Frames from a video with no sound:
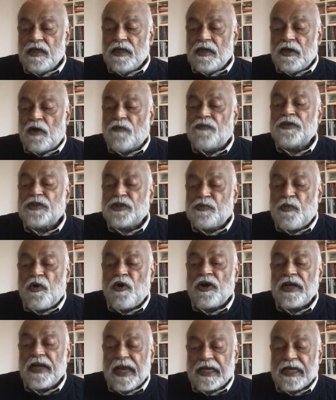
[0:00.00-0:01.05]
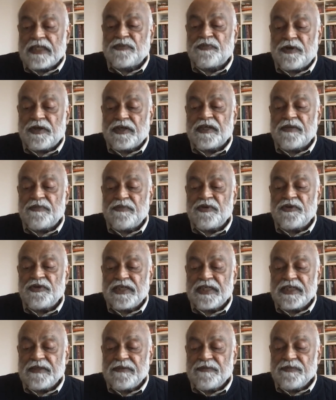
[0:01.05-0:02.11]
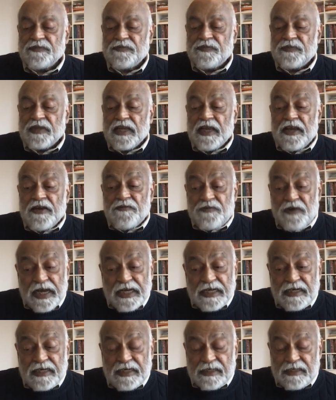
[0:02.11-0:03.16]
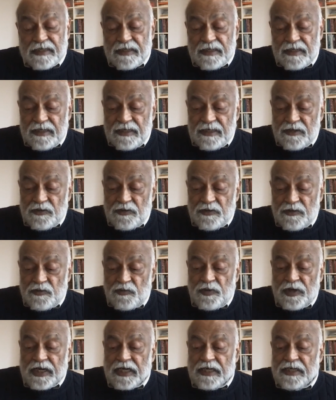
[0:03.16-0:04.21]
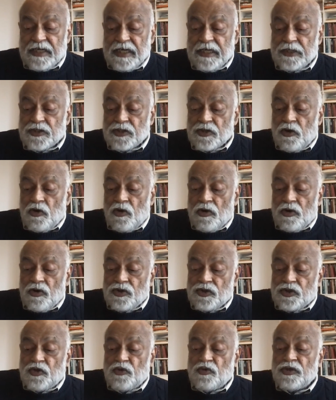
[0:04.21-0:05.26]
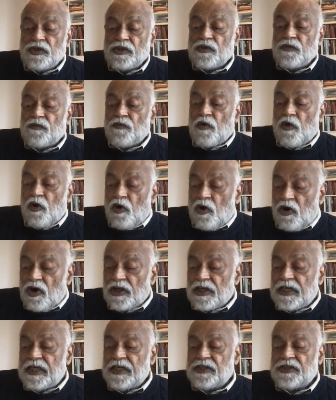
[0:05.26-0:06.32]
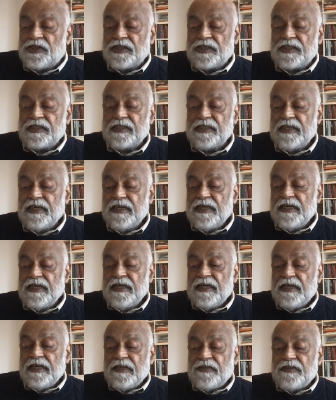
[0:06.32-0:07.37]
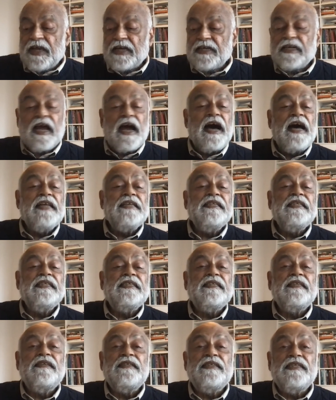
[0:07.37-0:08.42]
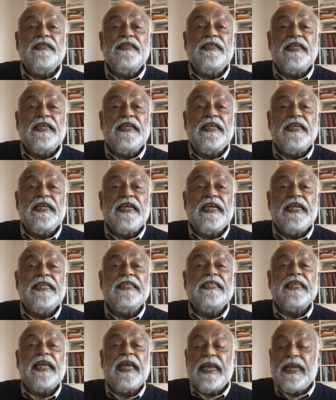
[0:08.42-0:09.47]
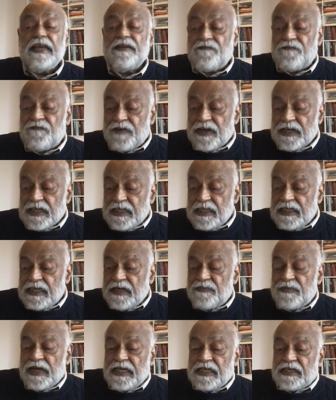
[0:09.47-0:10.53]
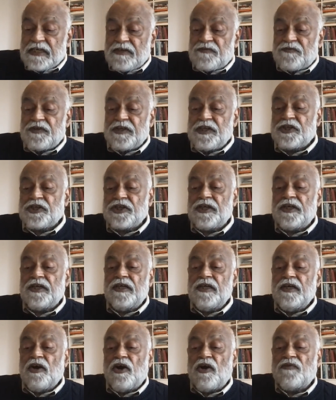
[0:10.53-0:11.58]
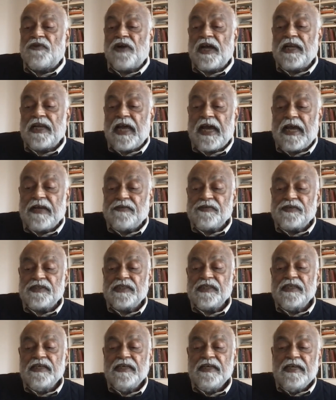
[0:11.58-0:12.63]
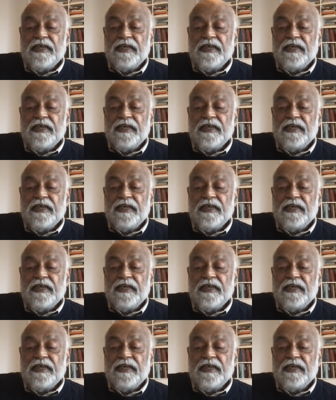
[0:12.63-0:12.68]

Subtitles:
of a small expert community. Finally, we can teach students of all ages that uncertainty is a fundamental feature of our lives,